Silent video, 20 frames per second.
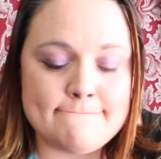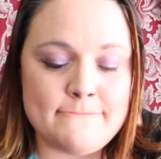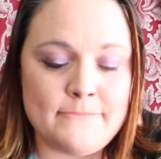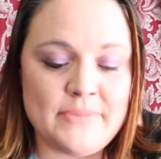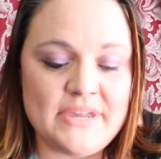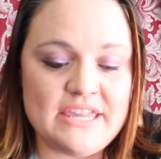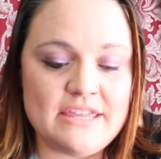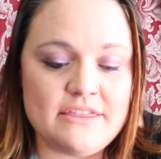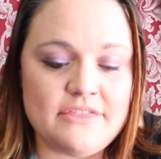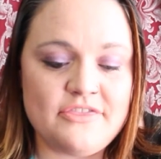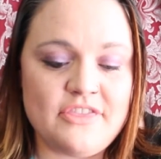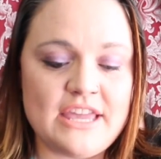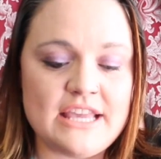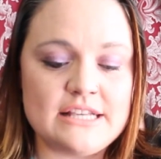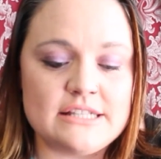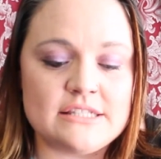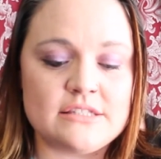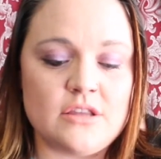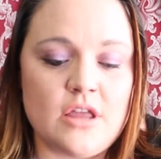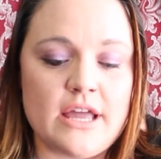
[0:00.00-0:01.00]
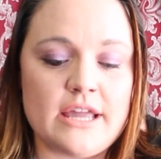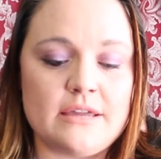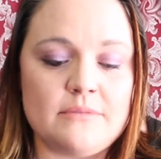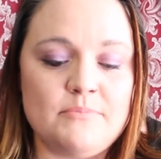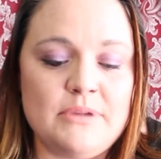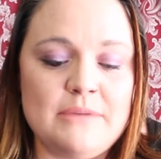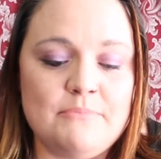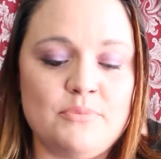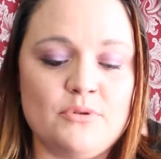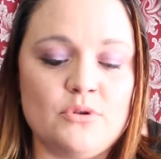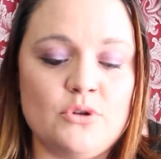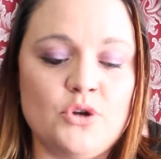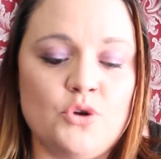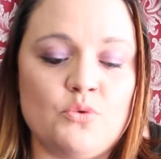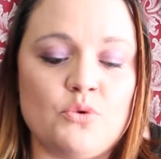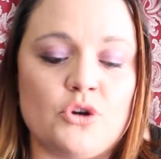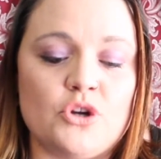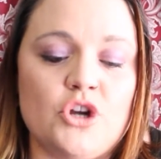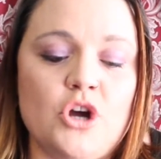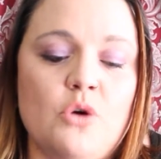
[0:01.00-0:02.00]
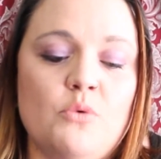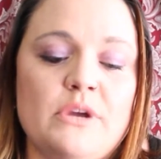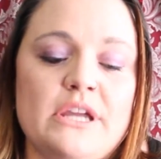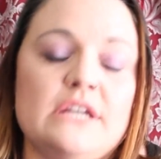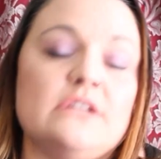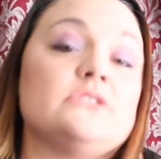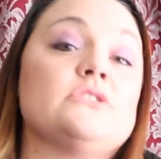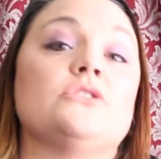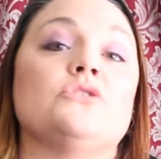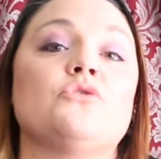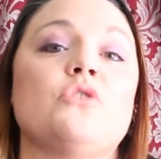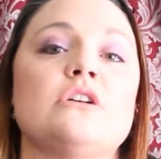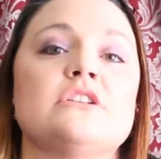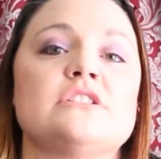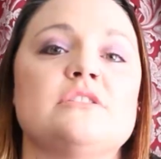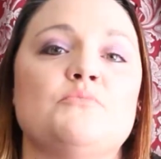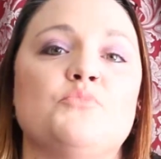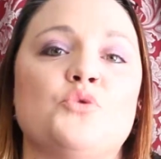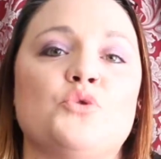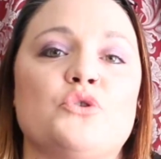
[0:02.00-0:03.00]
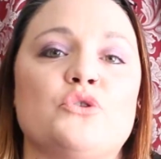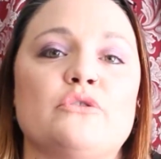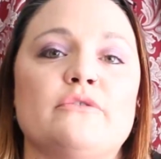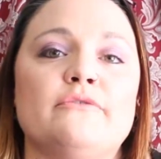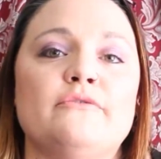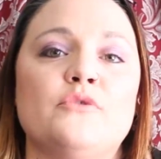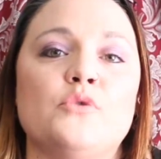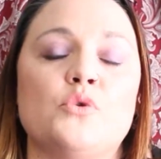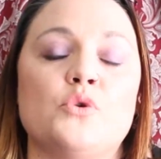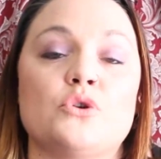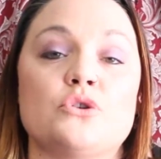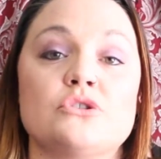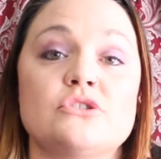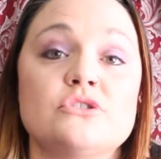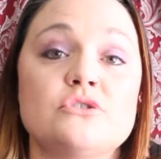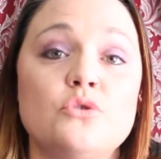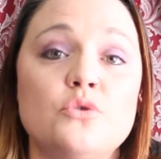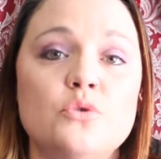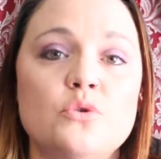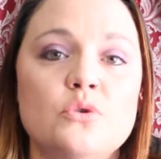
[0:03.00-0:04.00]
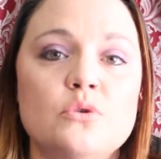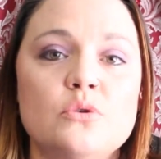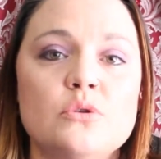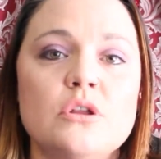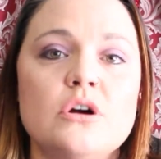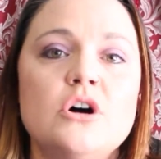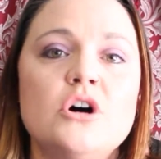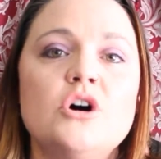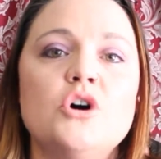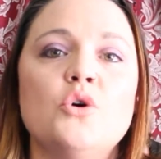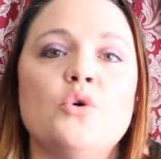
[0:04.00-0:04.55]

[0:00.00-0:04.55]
be things like people who are going to cross the border for school